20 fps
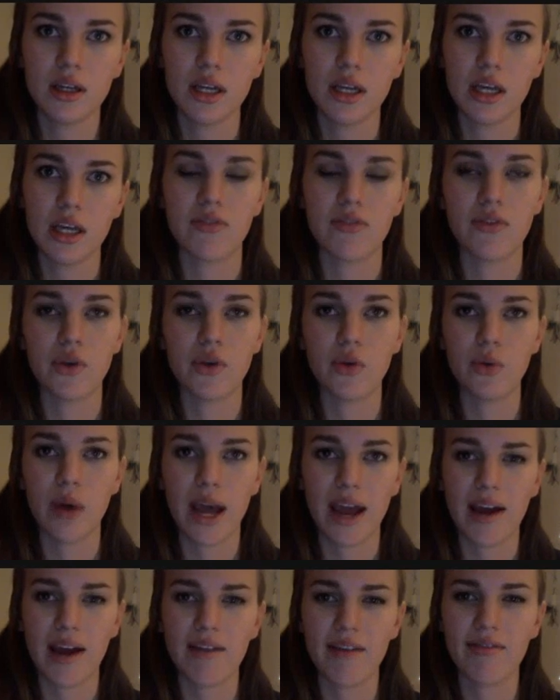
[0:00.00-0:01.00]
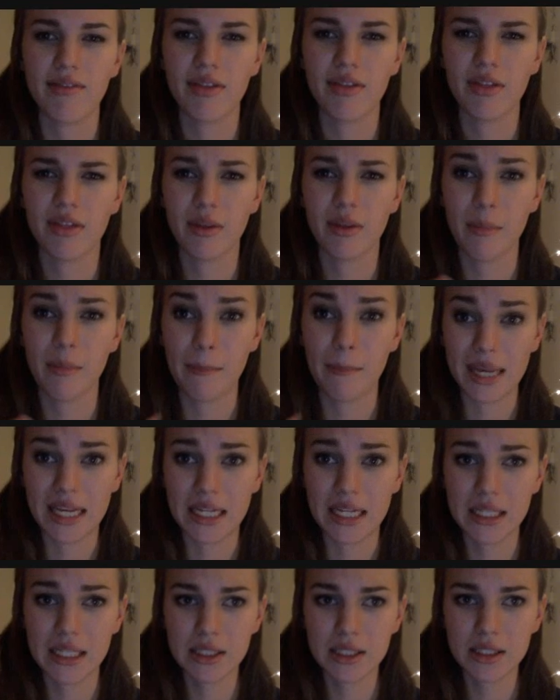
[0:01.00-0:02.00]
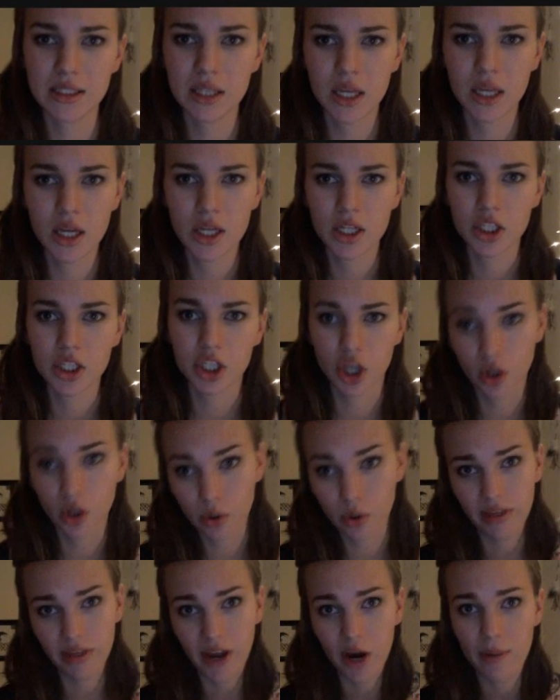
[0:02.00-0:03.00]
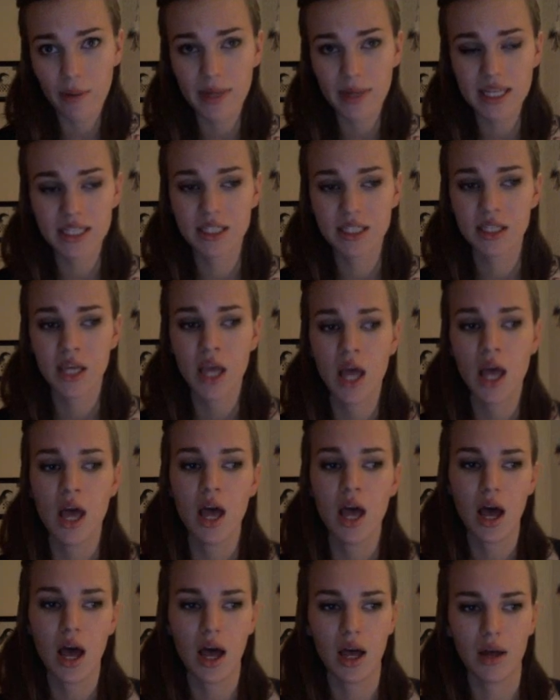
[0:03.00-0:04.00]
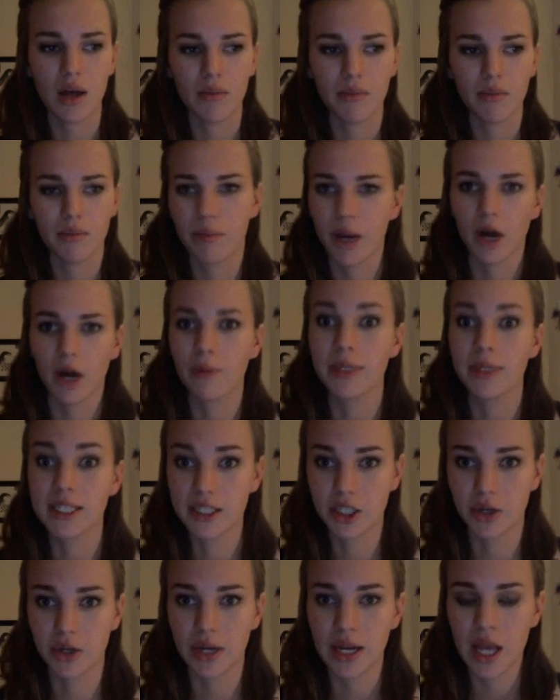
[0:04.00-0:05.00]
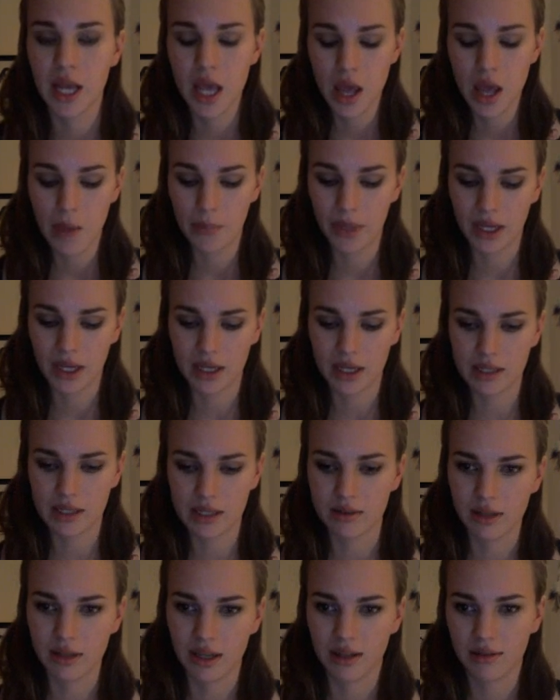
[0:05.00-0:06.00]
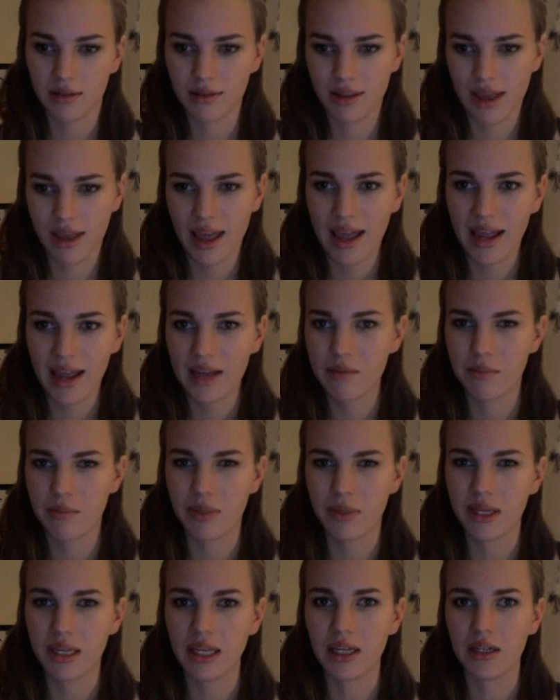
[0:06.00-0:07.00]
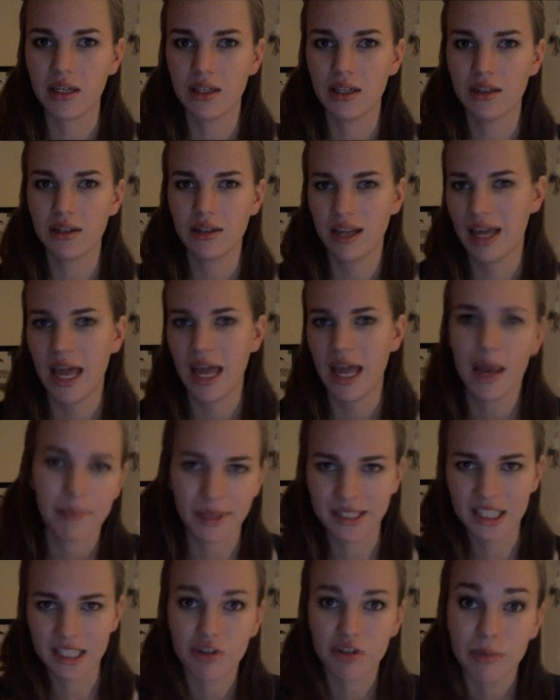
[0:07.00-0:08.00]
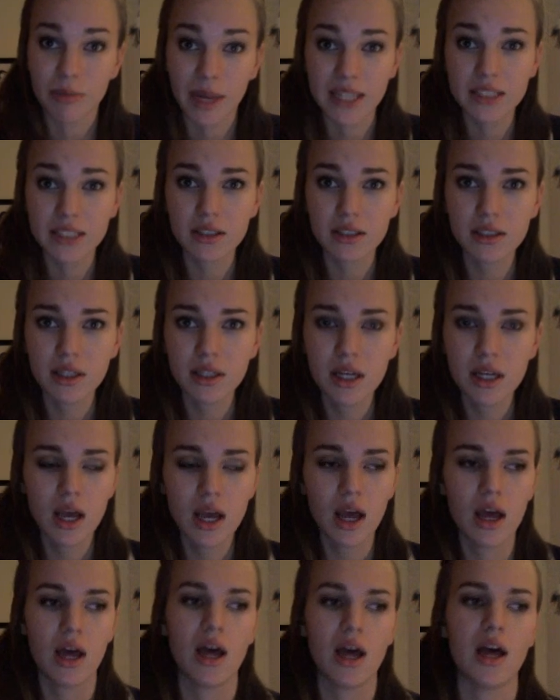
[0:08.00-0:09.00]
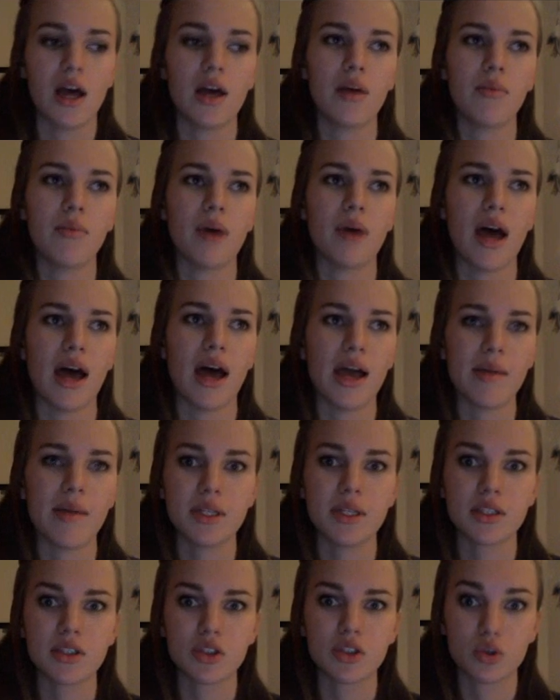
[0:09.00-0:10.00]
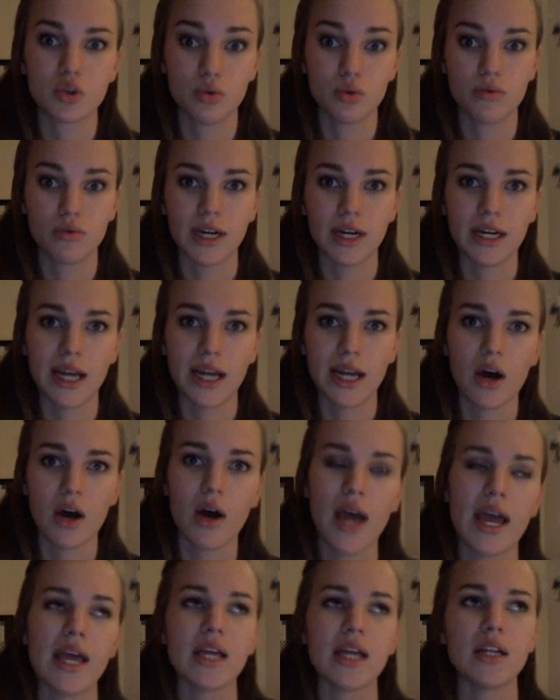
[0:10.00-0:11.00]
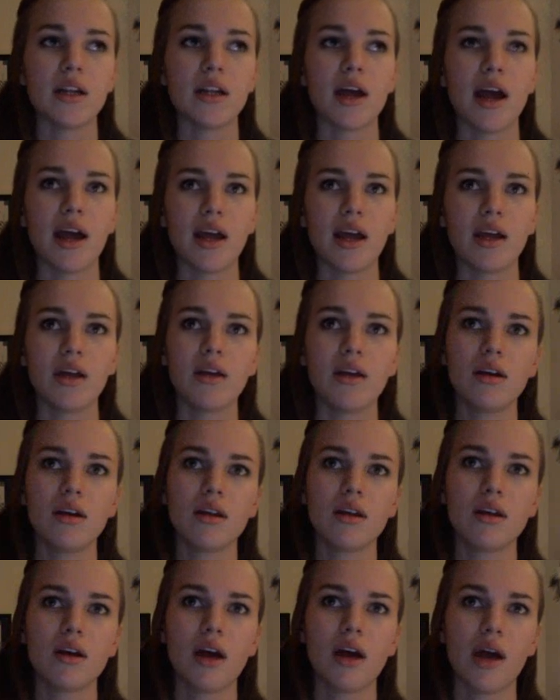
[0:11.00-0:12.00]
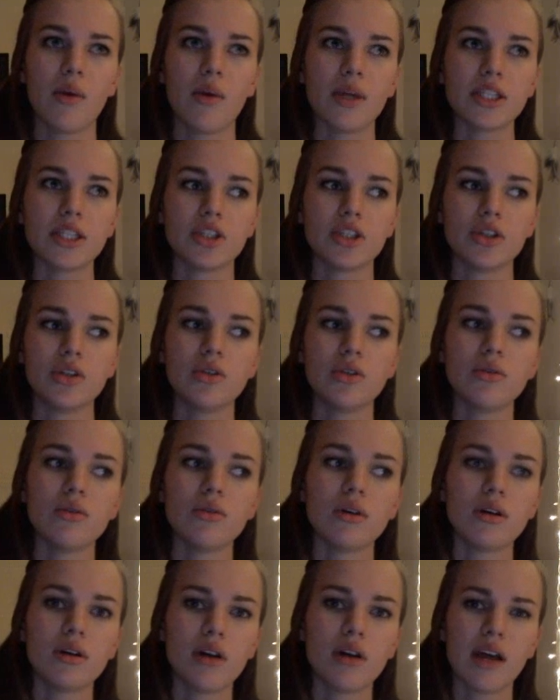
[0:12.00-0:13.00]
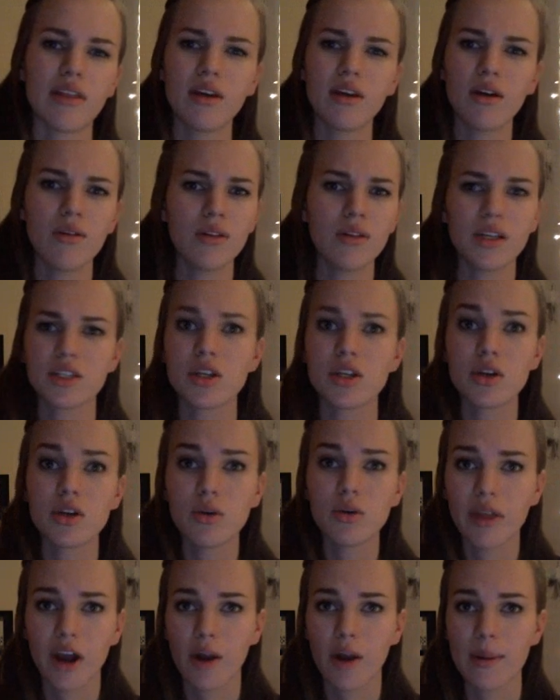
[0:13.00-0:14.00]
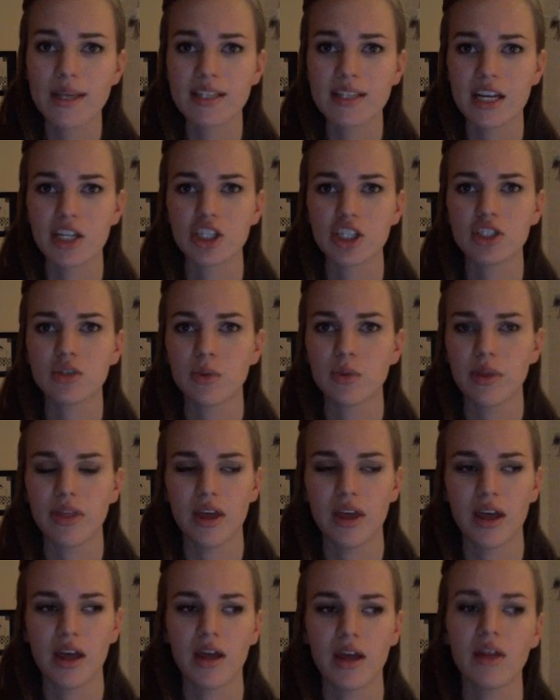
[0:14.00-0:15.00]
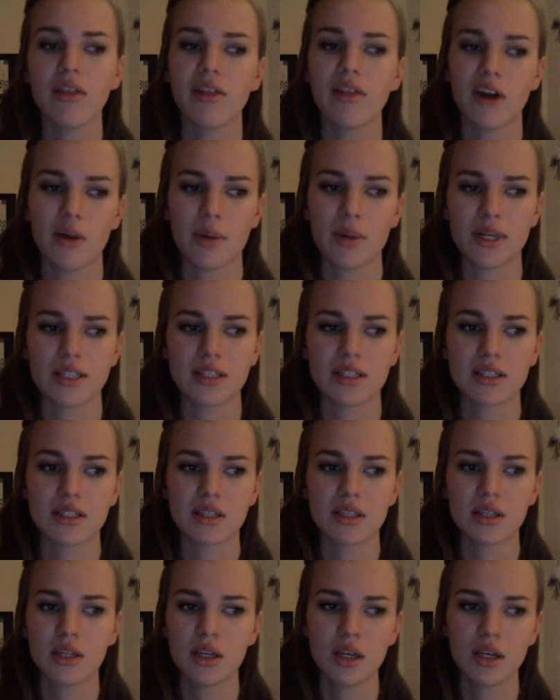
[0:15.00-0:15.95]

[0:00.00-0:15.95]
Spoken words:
if you have the means to go to a therapist, by all means do it, because it can't be detrimental. I'm in school right now, and I went to, I think, only 2 therapy sessions with a therapist